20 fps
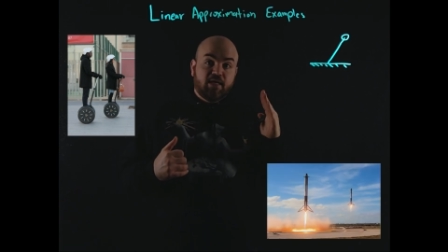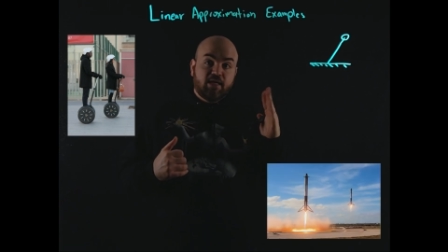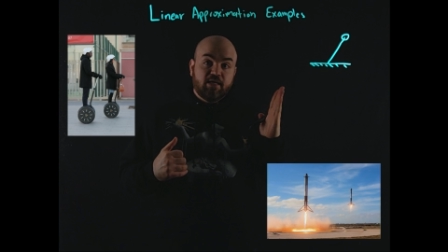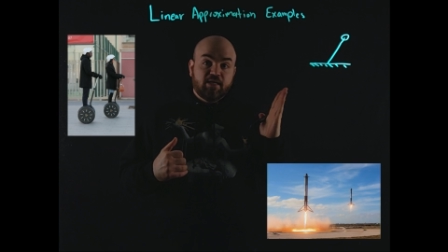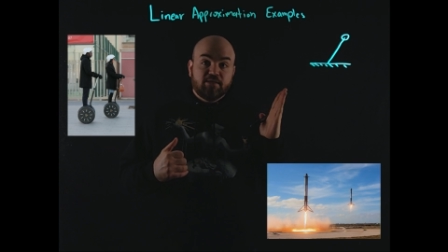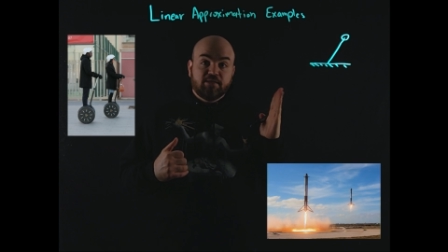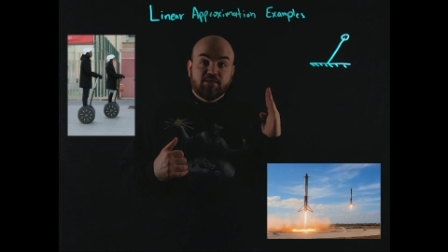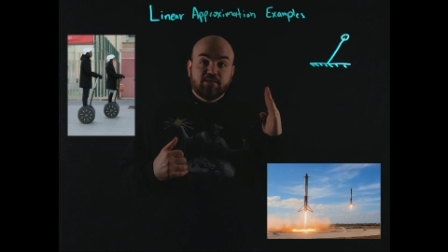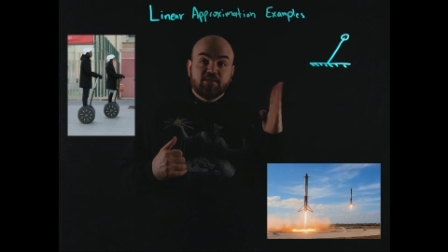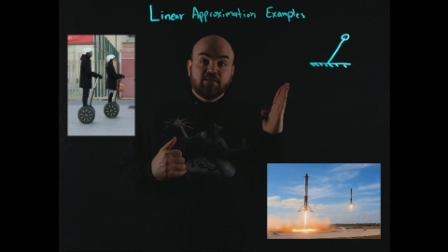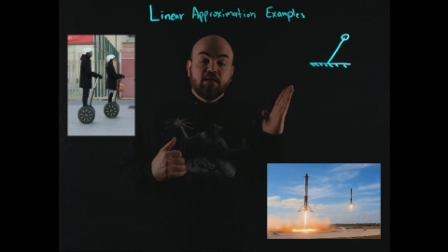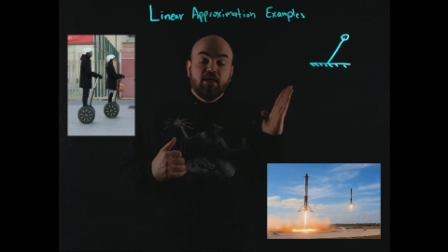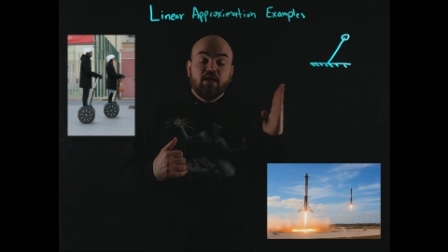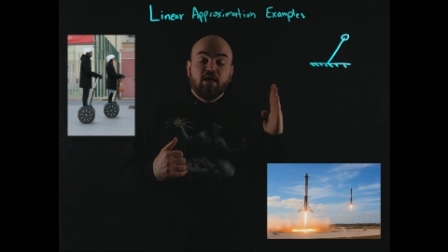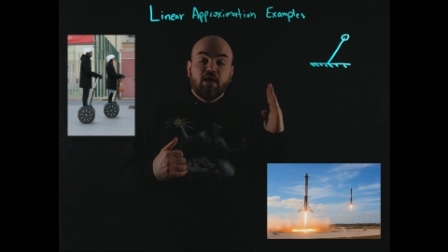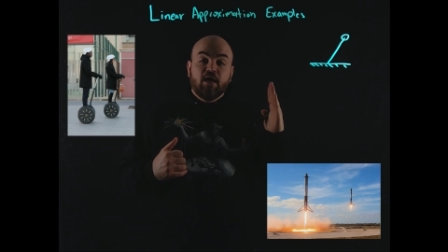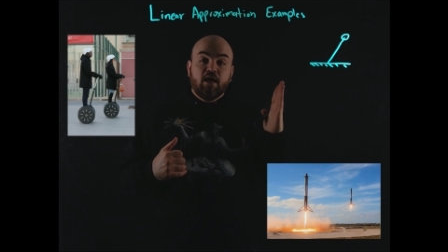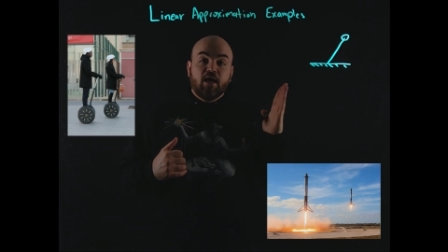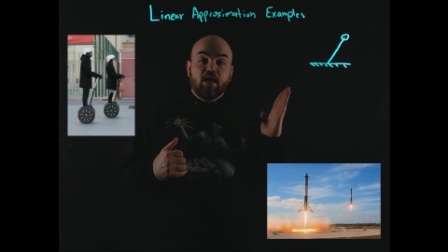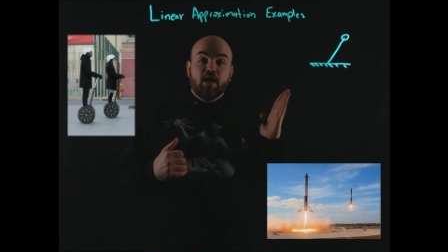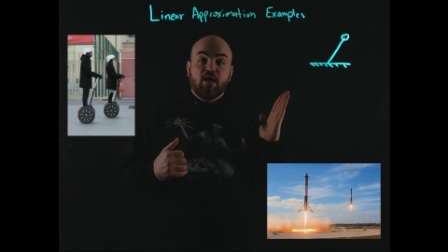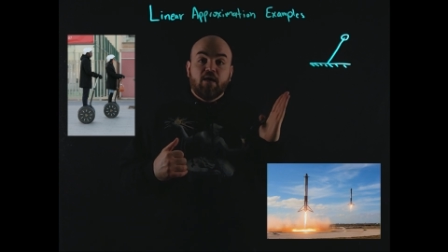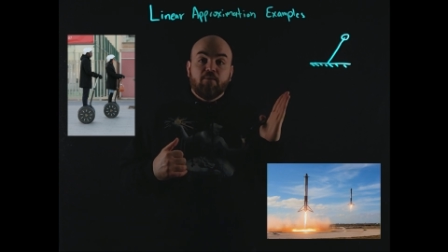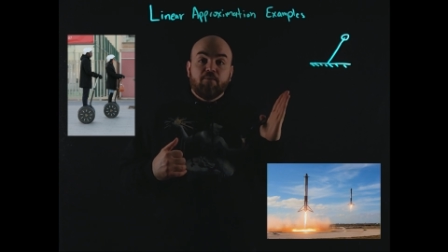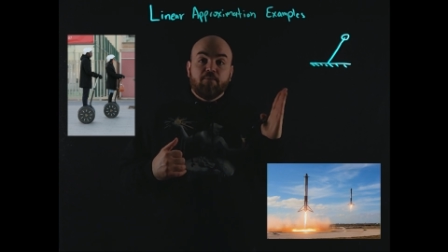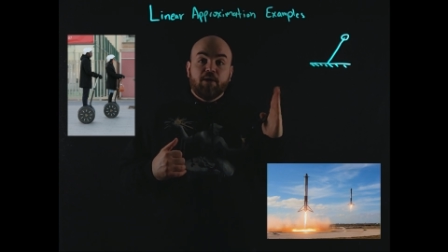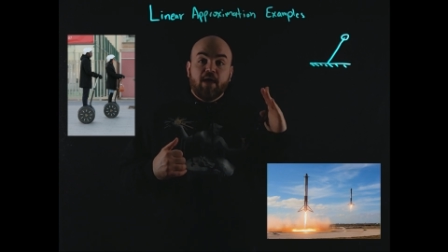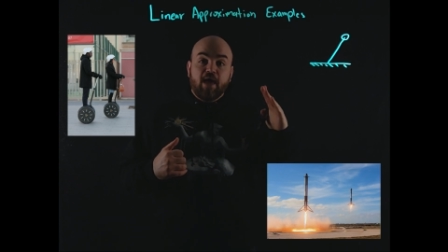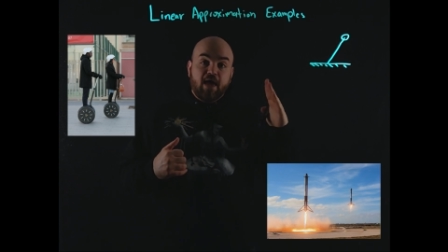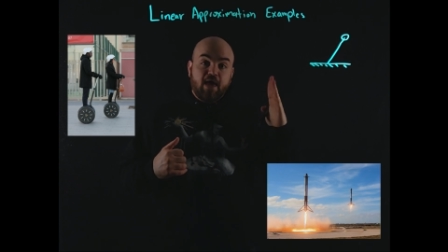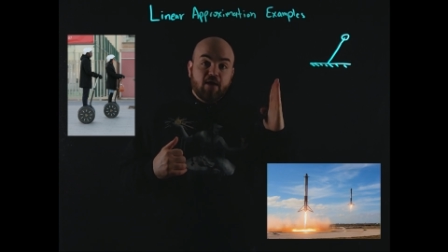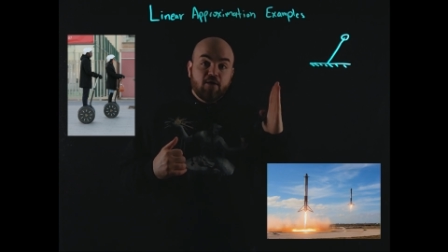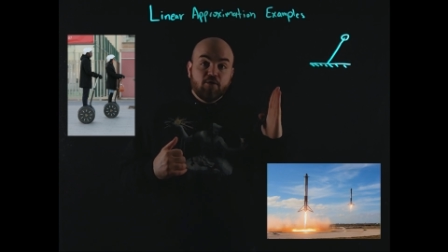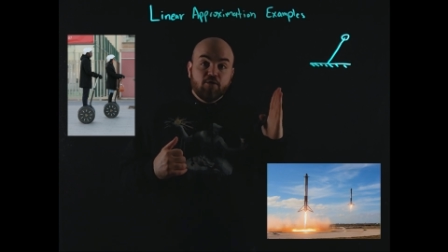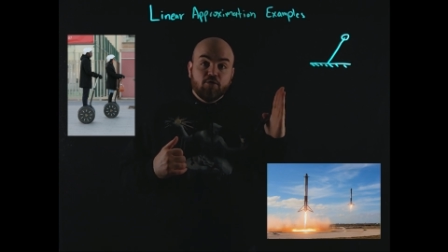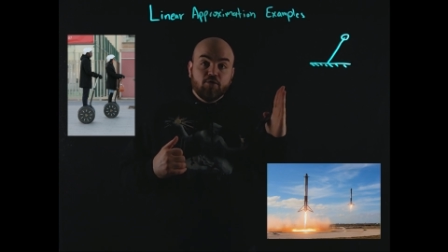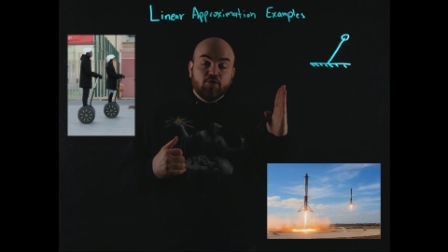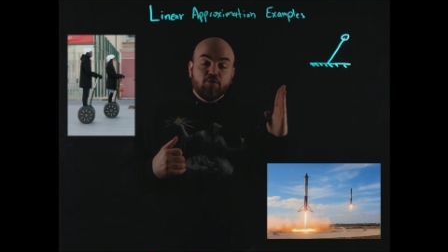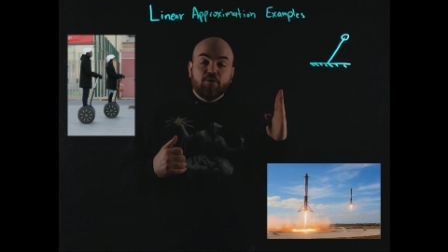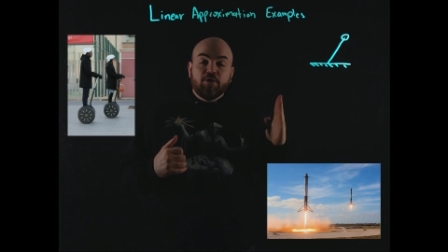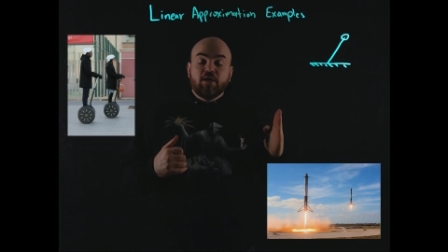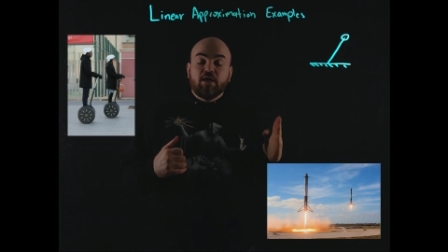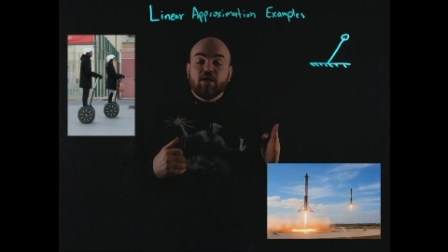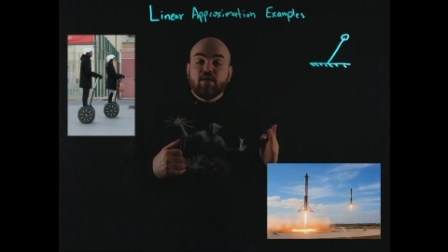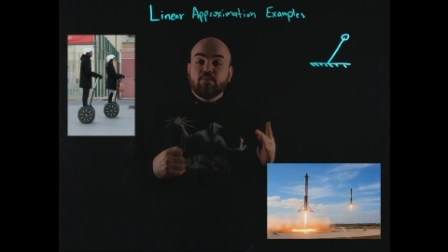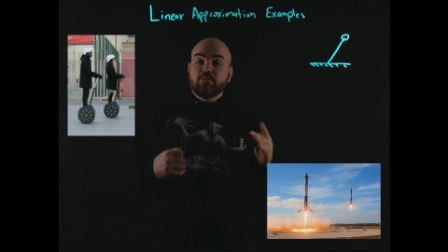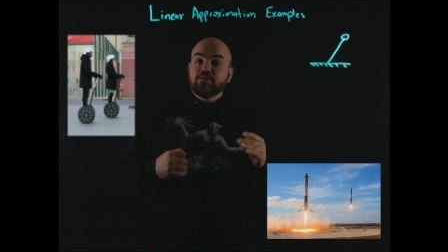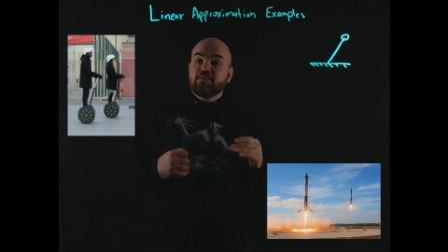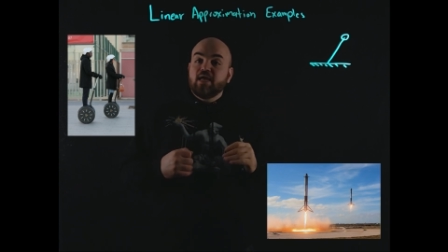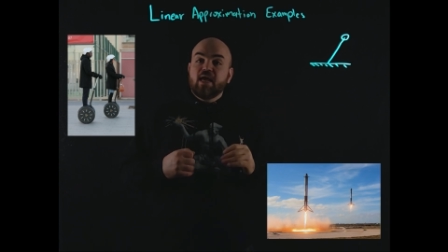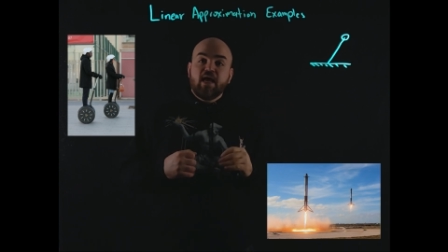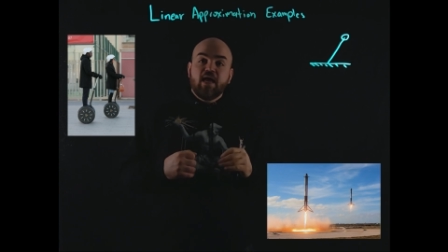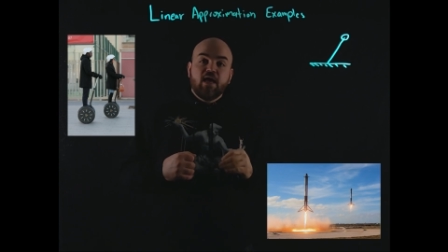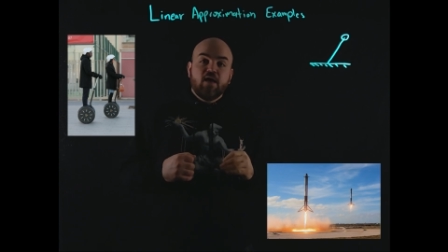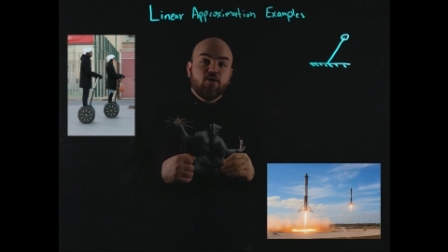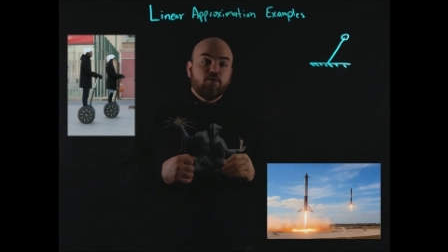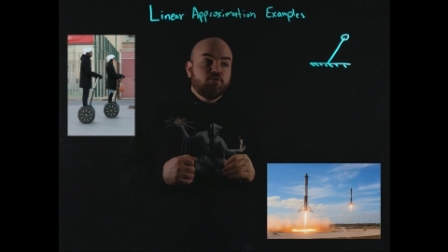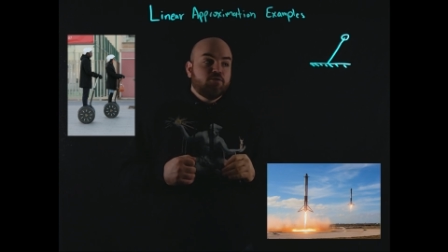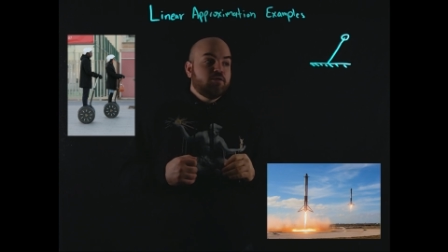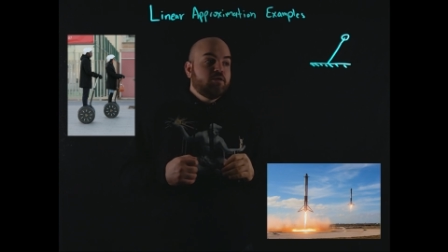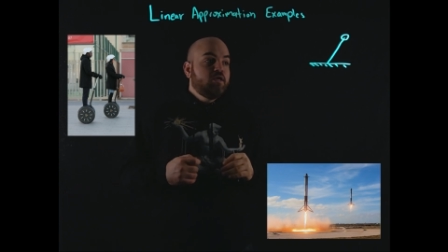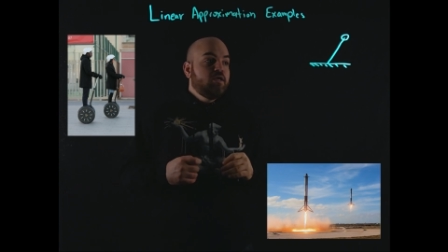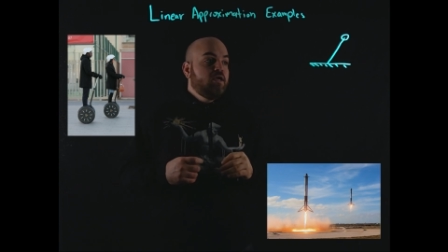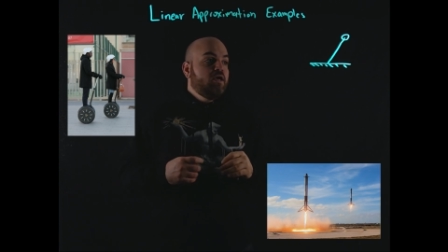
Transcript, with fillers: its angle when it comes down.